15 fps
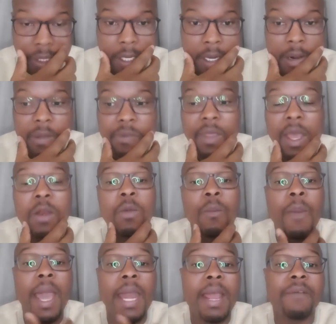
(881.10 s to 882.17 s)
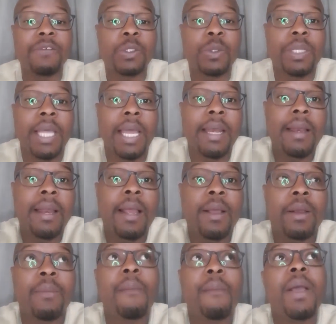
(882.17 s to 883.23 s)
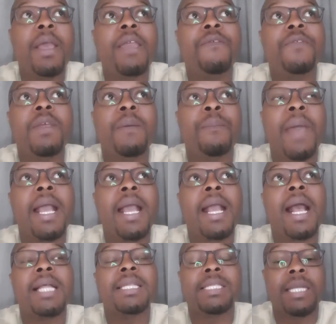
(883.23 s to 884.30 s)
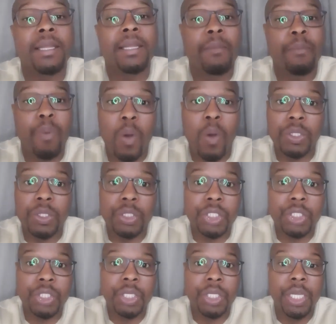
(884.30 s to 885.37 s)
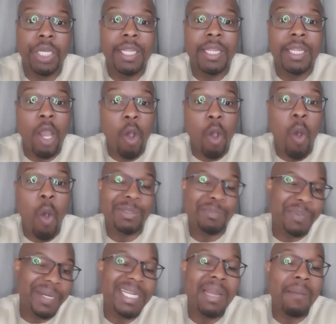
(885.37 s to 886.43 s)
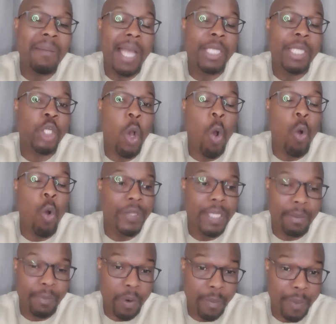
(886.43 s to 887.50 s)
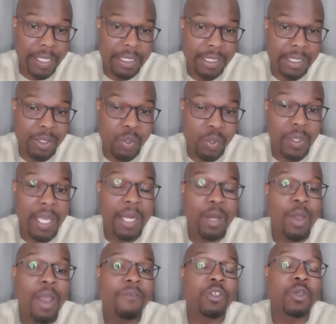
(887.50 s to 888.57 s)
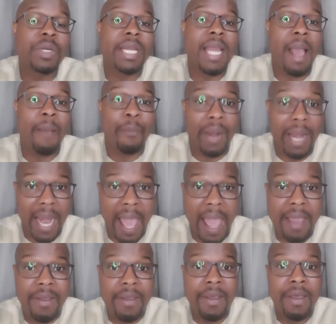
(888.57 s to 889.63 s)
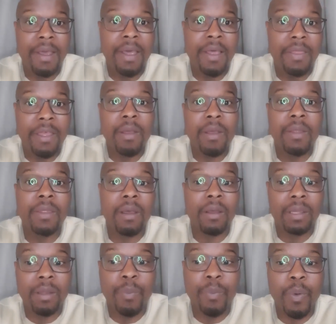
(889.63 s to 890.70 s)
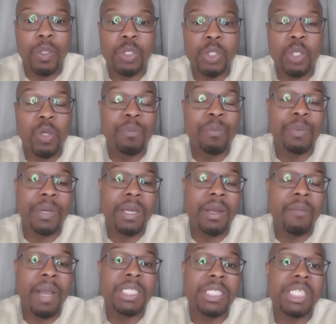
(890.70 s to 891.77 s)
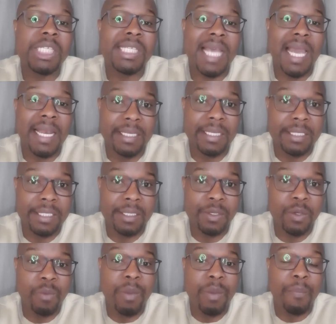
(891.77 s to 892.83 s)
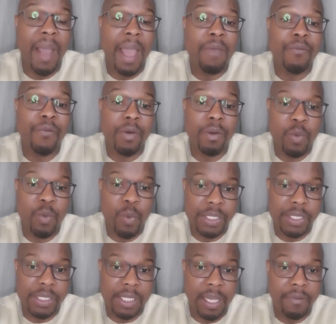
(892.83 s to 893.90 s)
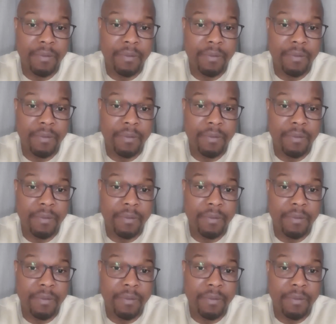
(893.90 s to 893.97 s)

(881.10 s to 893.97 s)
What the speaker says: Then you might have to then remember if the bank cancel the bond, they pretty much own the property. So then you have to reapply the bond. So you'll pretty much sell it. You'll be buying from yourself.